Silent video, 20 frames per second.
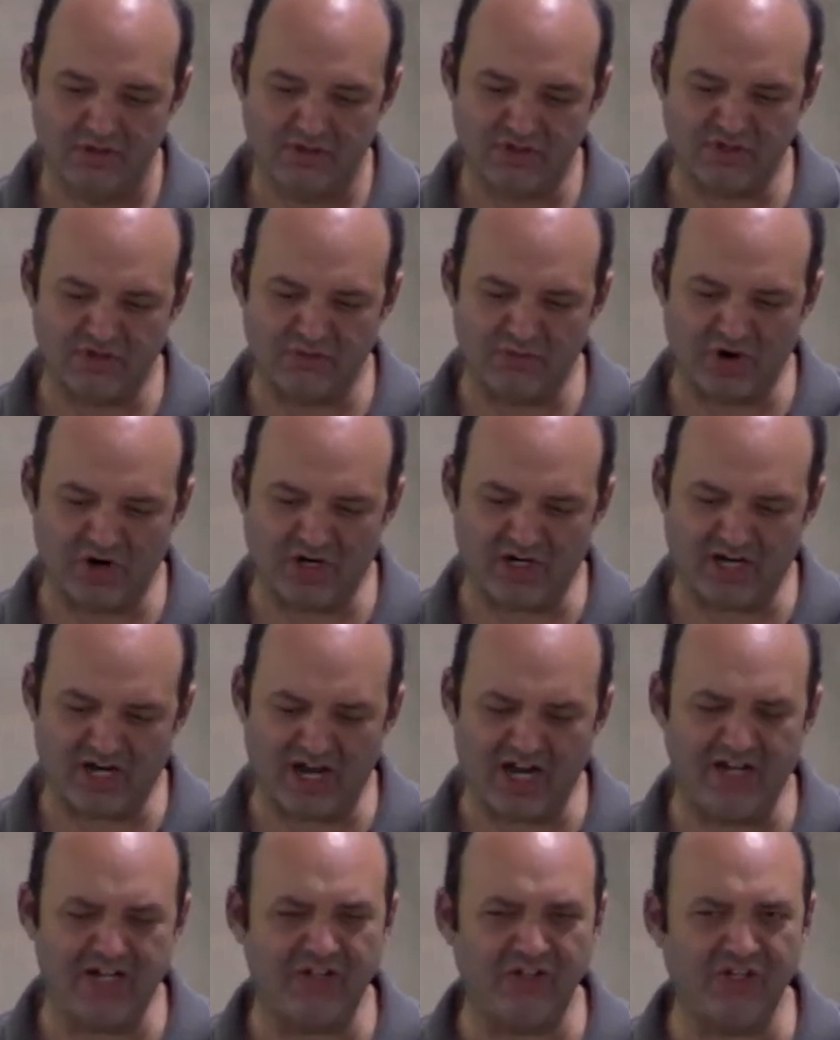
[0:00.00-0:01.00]
So Mark
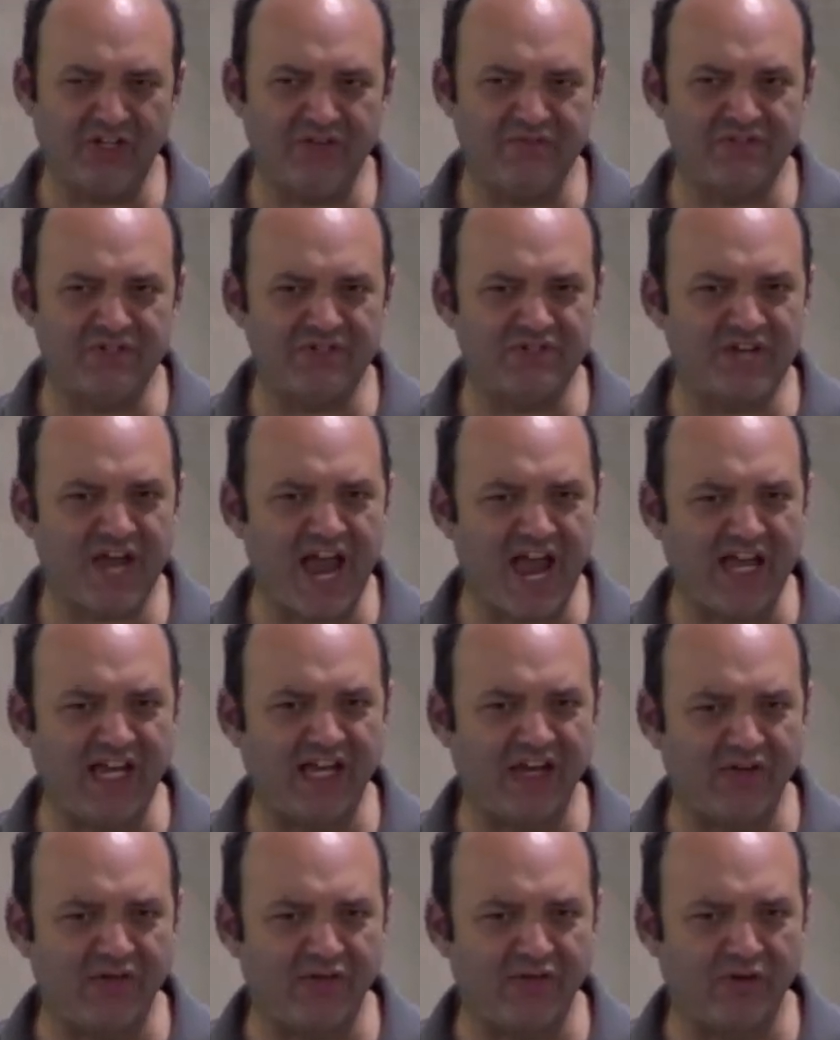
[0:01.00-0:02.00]
kind of leaves us
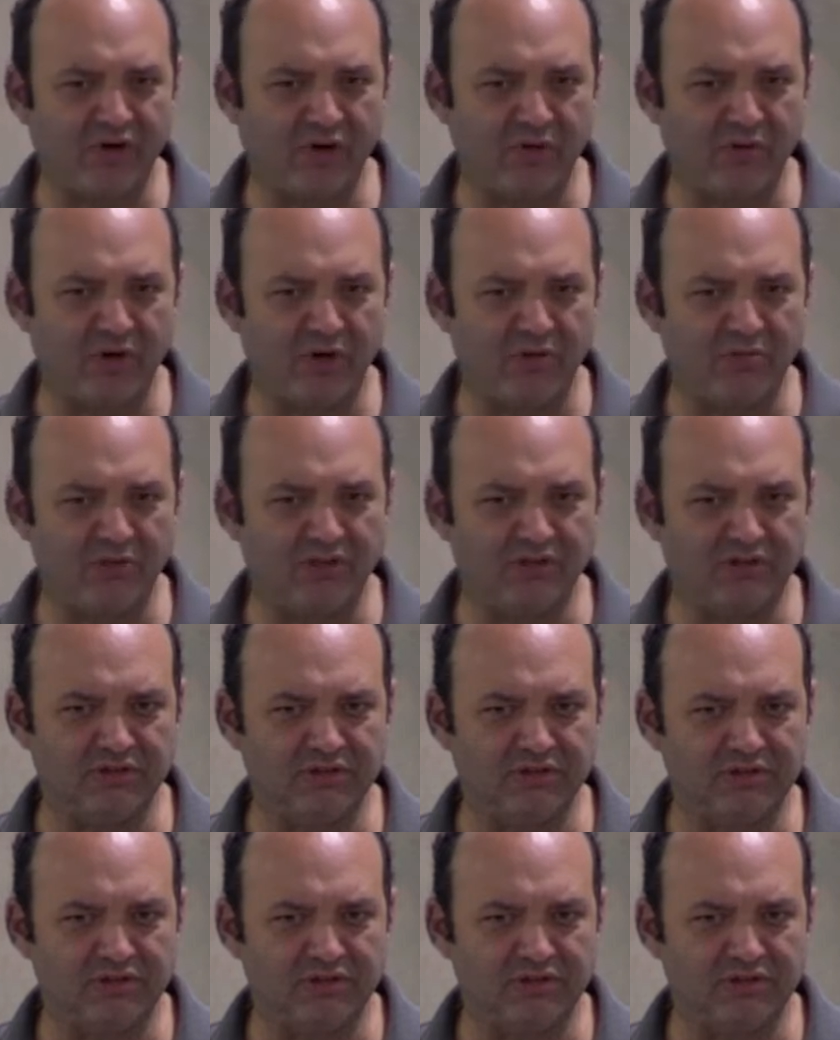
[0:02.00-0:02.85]
hanging for a moment.